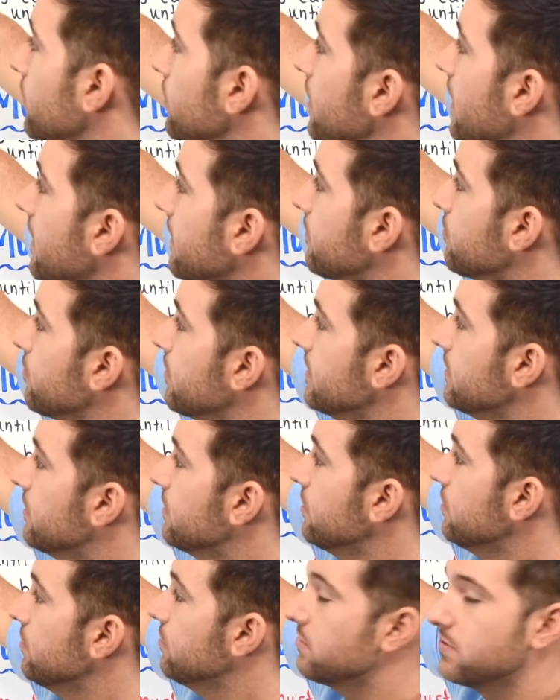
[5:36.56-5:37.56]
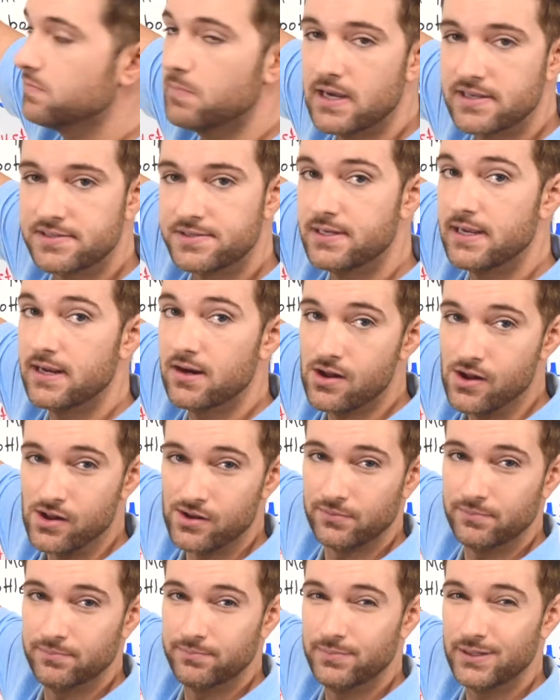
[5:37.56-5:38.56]
not going to use must at
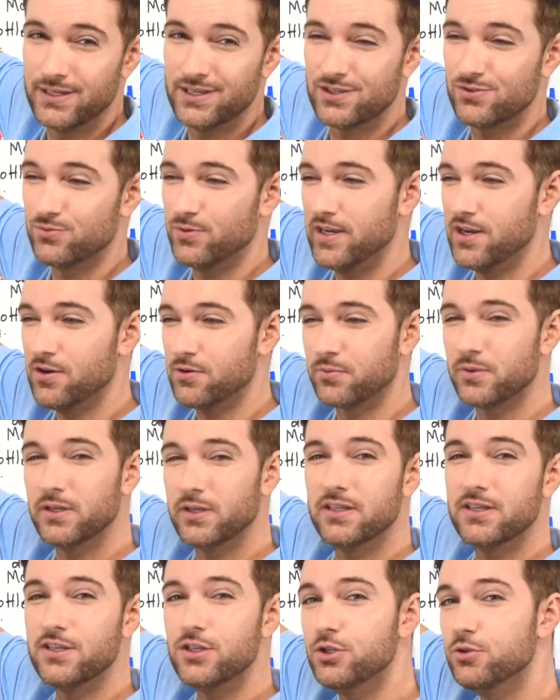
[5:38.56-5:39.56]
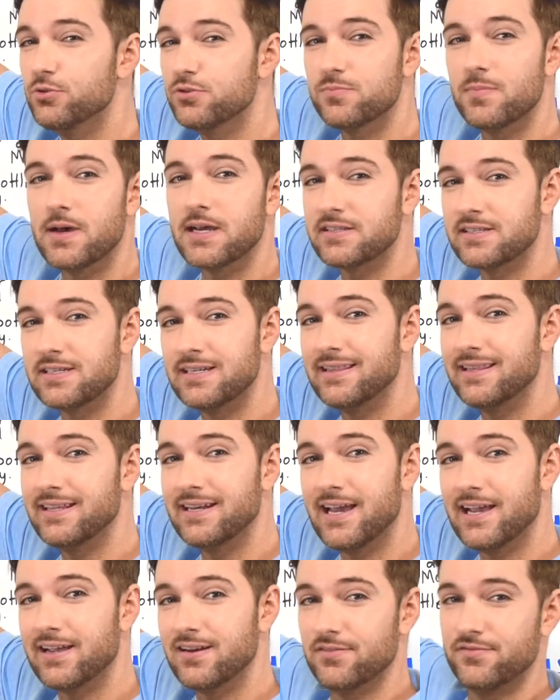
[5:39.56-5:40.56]
all, because we don't really use must in the
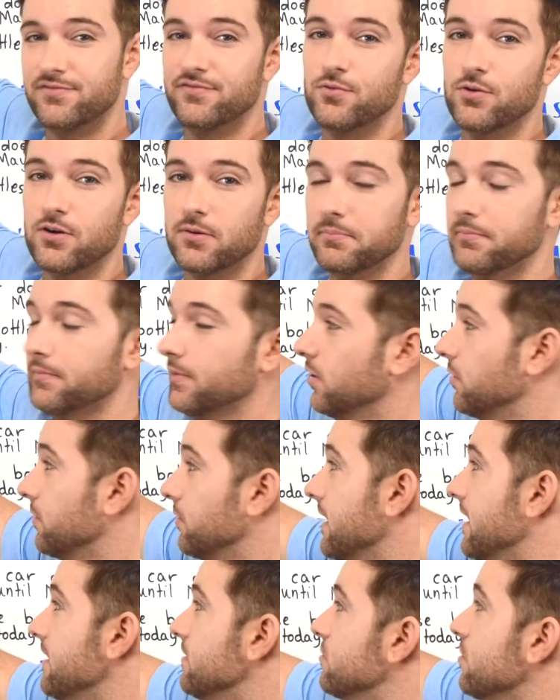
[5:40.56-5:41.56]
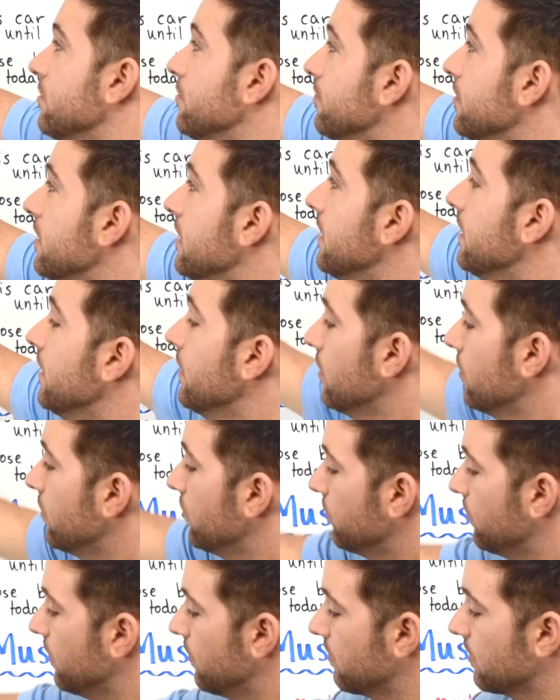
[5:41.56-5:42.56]
negative form, okay? So
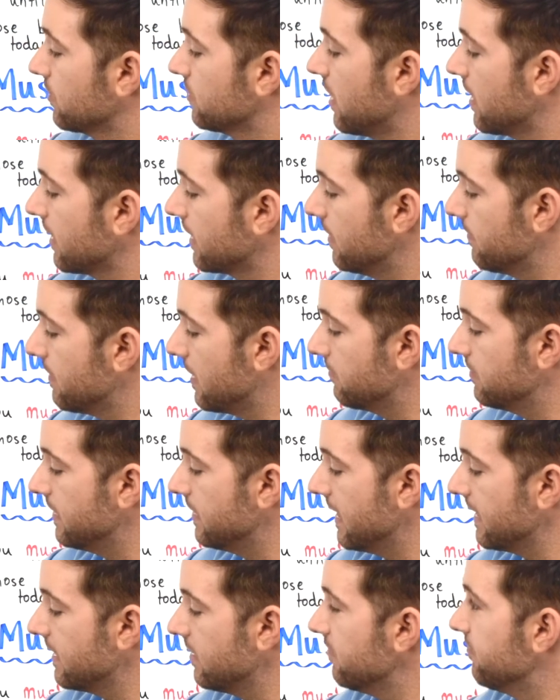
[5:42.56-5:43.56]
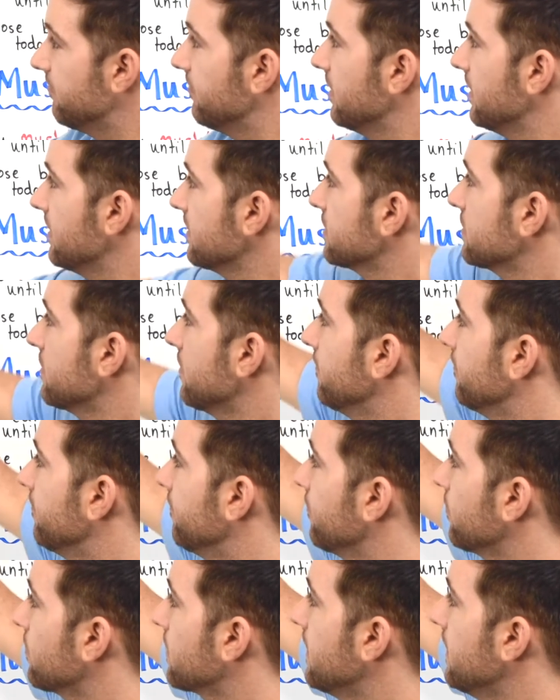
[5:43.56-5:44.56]
when we're talking about negative things,
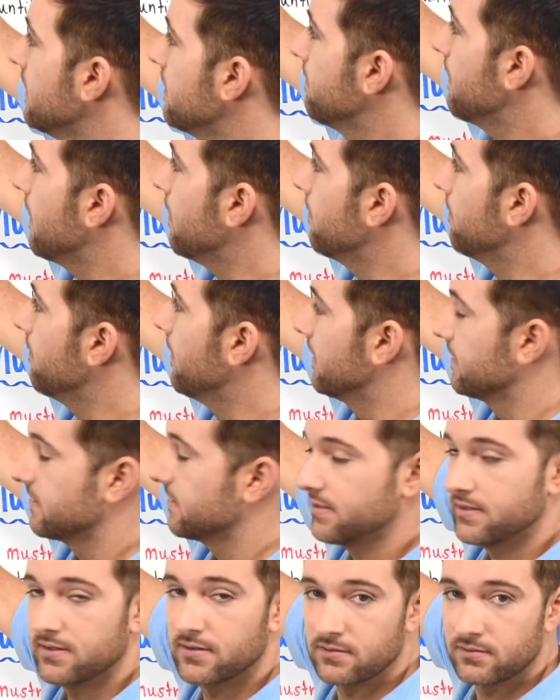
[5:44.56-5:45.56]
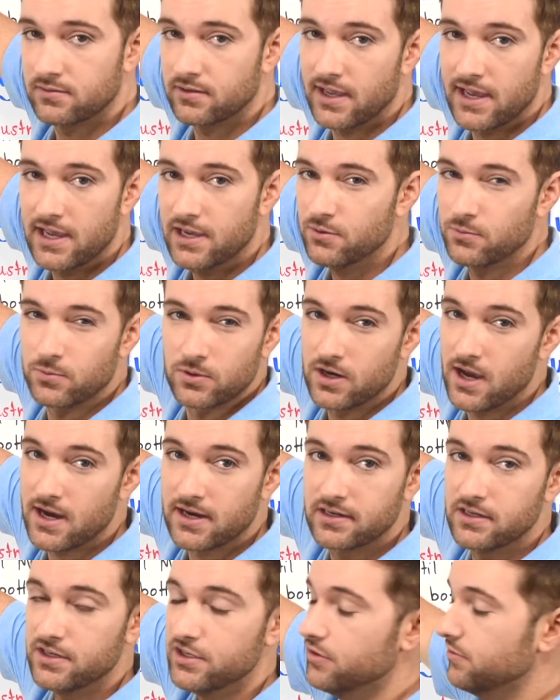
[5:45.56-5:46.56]
forget about must, okay? We're not
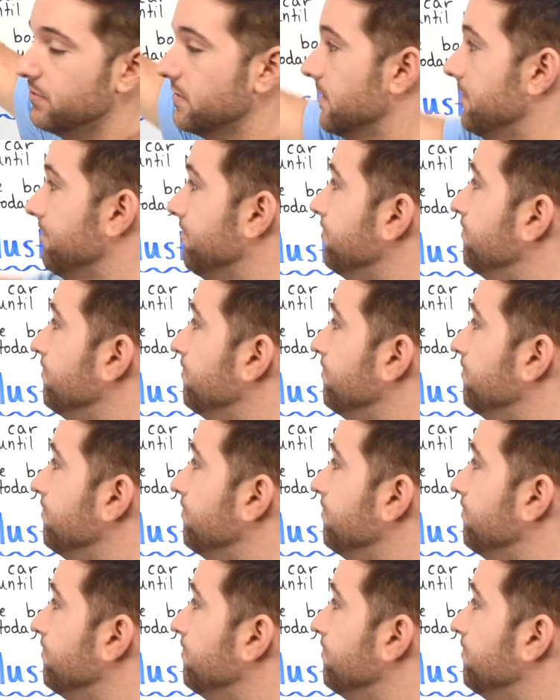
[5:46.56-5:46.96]
going to use it.